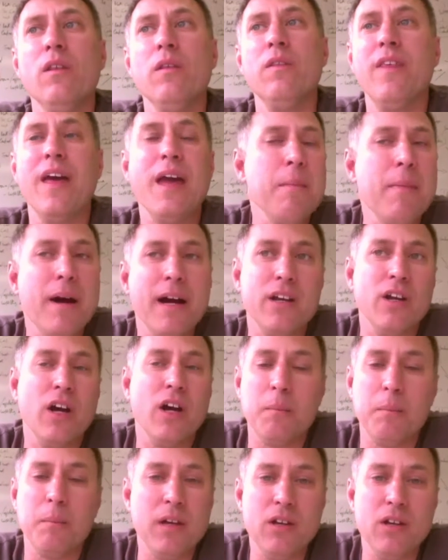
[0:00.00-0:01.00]
they might
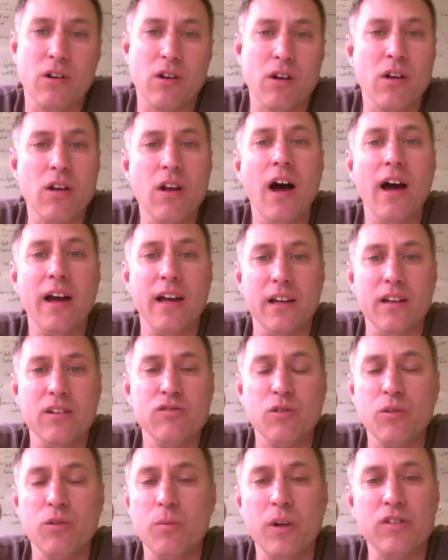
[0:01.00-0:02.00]
not be your client.
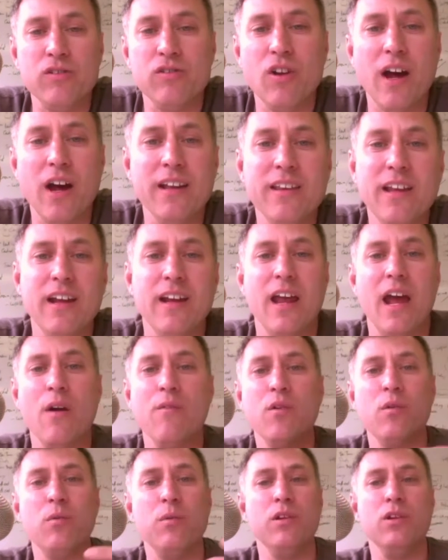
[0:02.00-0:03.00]
So it's not that
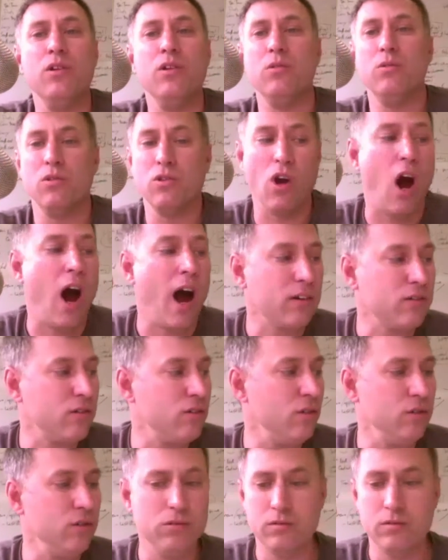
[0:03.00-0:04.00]
everyone you talk
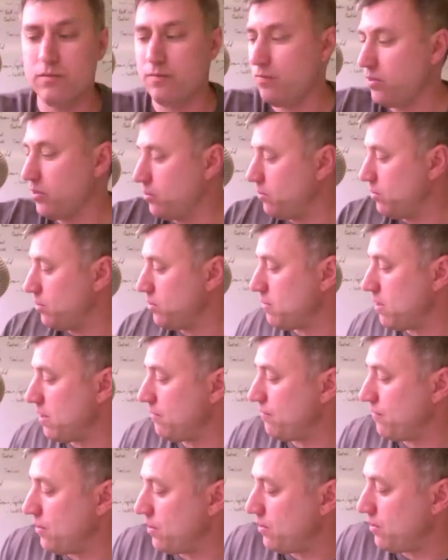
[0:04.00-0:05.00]
to. My
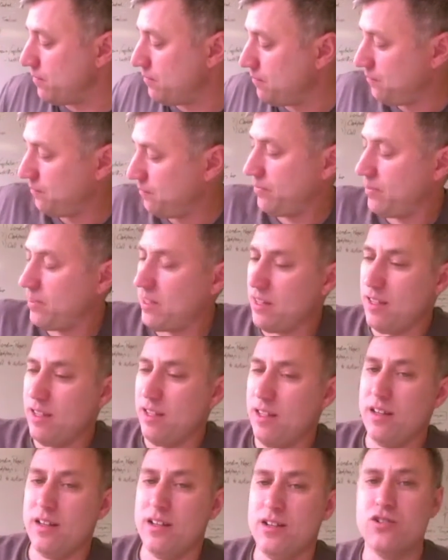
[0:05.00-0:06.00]
phone.
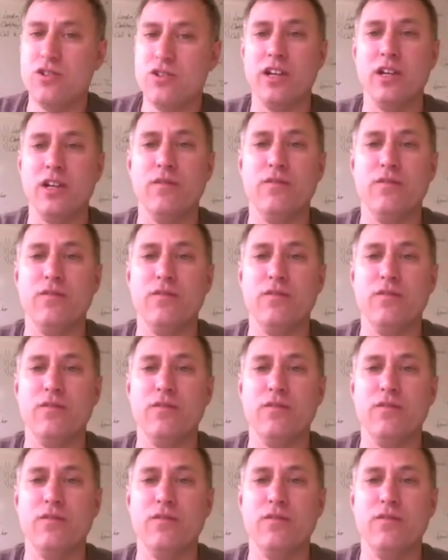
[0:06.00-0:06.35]
Uh oh. your